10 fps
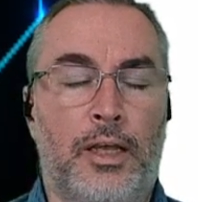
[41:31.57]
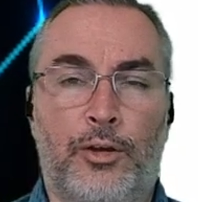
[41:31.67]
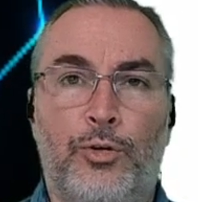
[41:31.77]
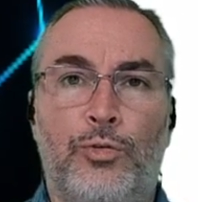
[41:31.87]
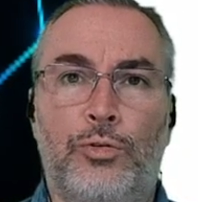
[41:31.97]

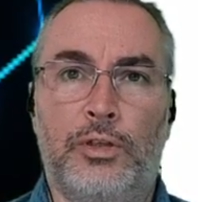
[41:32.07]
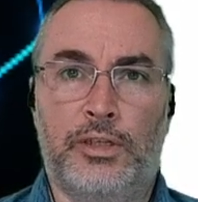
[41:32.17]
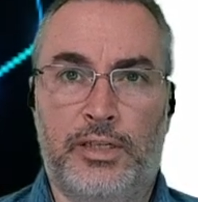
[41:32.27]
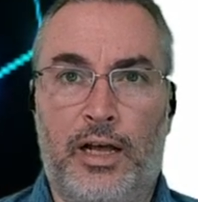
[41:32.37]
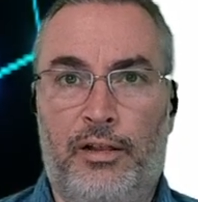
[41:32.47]
Google
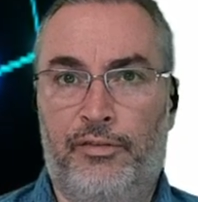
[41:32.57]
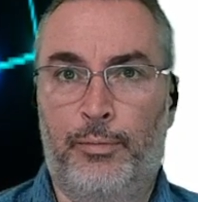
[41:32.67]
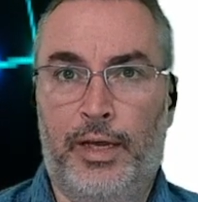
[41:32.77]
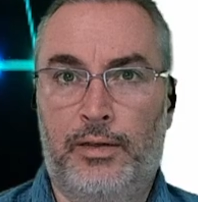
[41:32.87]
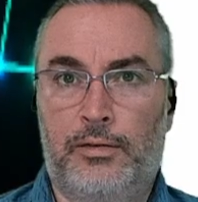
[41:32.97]
is
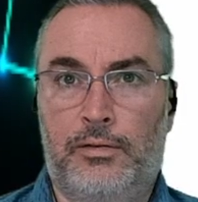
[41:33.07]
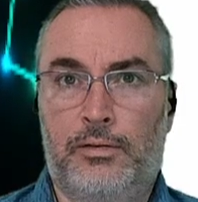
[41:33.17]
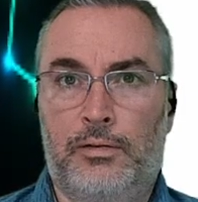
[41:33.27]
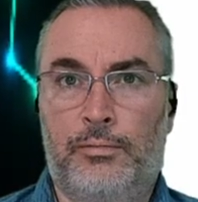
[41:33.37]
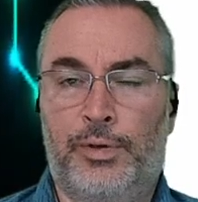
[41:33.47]
Alphabet,
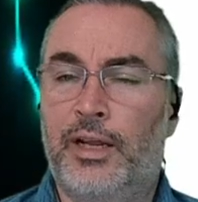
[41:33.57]
but